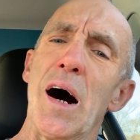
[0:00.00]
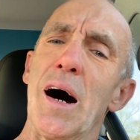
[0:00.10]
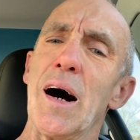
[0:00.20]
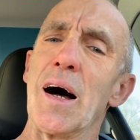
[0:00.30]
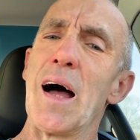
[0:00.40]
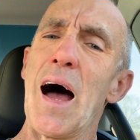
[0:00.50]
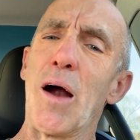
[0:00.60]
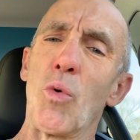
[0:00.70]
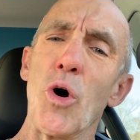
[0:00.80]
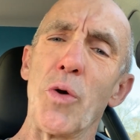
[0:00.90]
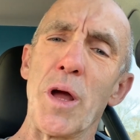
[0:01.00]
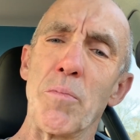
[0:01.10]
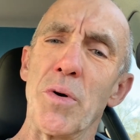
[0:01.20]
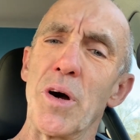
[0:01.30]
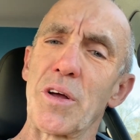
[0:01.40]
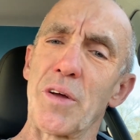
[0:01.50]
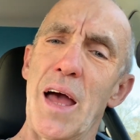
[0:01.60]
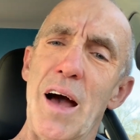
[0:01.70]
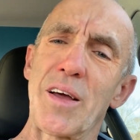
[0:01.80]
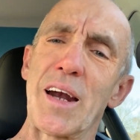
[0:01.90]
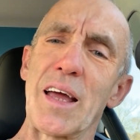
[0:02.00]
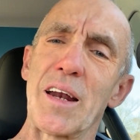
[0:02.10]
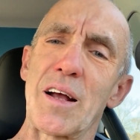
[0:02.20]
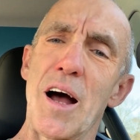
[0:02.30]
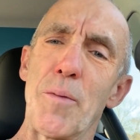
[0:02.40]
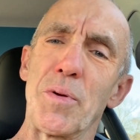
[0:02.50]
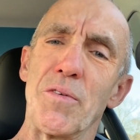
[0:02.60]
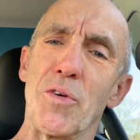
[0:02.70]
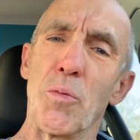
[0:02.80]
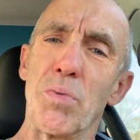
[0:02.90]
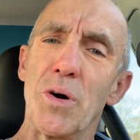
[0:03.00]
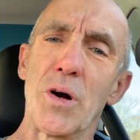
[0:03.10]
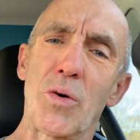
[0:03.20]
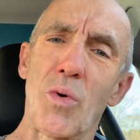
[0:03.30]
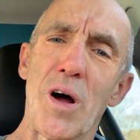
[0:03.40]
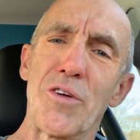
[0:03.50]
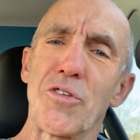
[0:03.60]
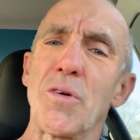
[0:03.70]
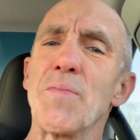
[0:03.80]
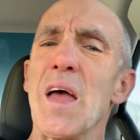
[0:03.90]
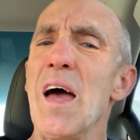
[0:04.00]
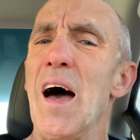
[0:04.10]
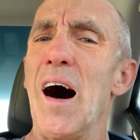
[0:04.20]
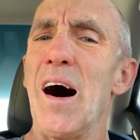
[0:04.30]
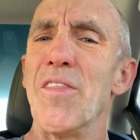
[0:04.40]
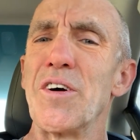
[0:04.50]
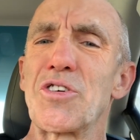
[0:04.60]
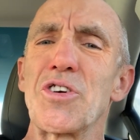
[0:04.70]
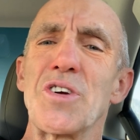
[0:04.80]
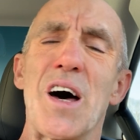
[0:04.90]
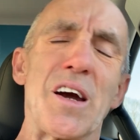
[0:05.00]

I wrote a book. How can I get a copy of your book, Roger? This is not